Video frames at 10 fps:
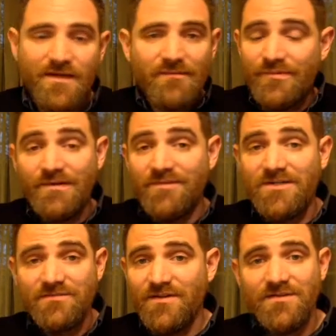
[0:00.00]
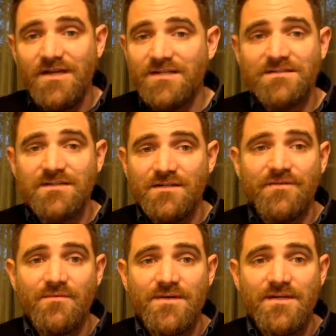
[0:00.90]
I could put a bunch of other text in here
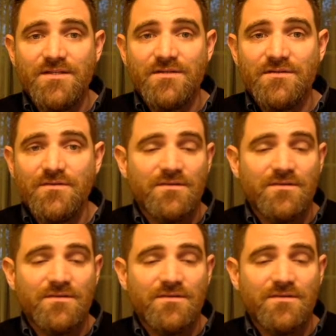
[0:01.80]
if I wanted to,